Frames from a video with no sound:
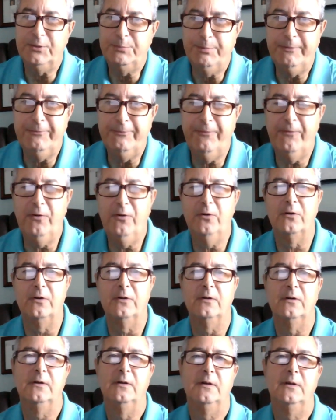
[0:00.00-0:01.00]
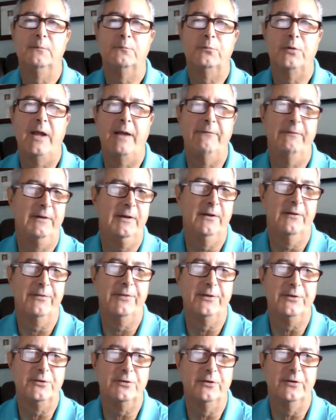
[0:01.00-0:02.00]
prefer private
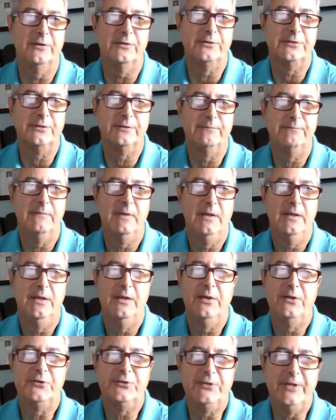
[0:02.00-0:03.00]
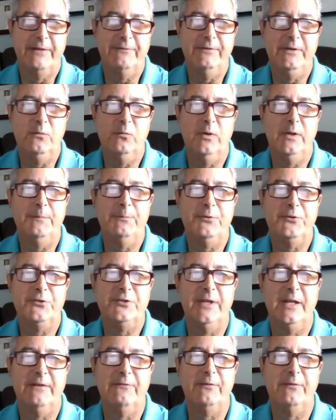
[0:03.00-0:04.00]
health insurance.
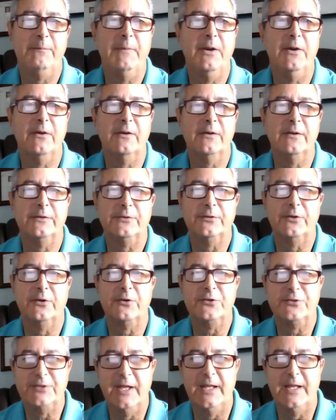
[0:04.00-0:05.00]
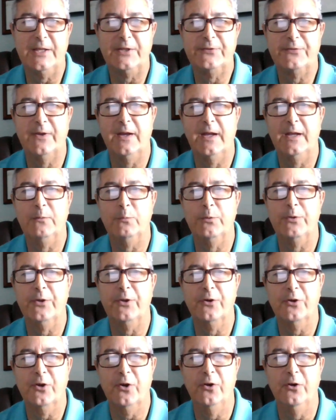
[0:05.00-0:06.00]
71% of Americans are satisfied with
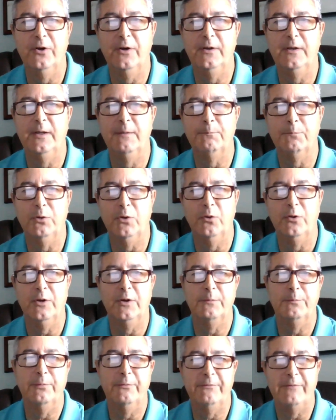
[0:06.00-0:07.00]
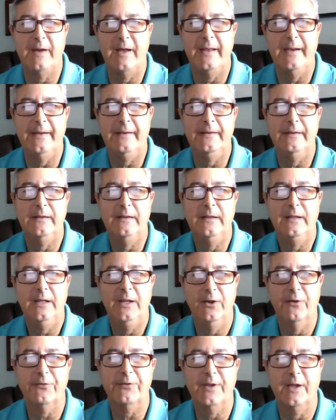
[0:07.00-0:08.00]
their current employer-provided
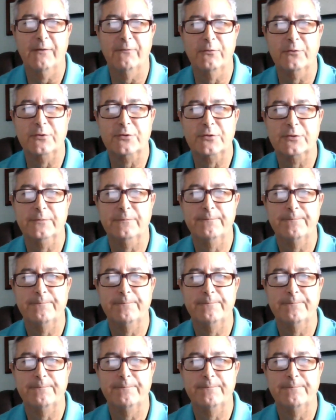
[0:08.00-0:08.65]
health coverage.